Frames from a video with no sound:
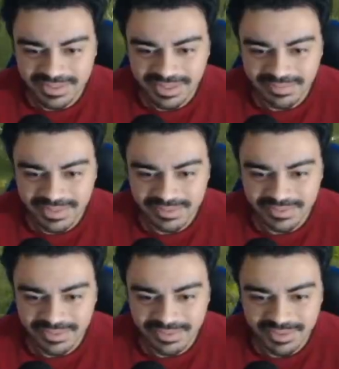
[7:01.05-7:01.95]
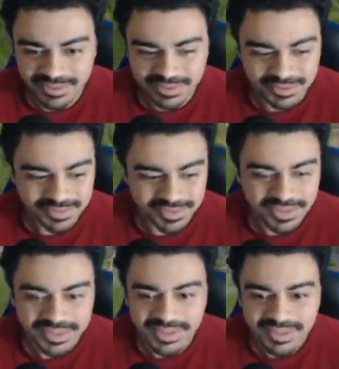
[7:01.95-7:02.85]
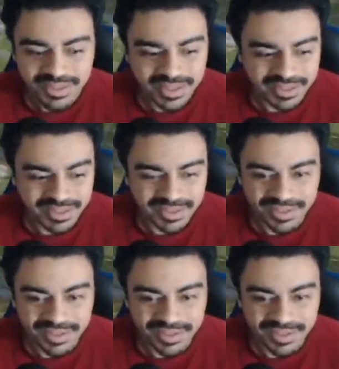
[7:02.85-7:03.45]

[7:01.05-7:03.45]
zombies if I wanted to. And then